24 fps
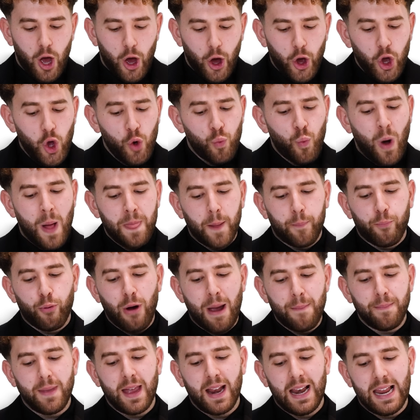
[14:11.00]
Who won the
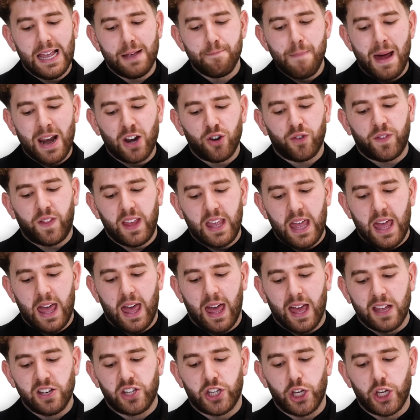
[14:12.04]
Premier League Manager of the Year in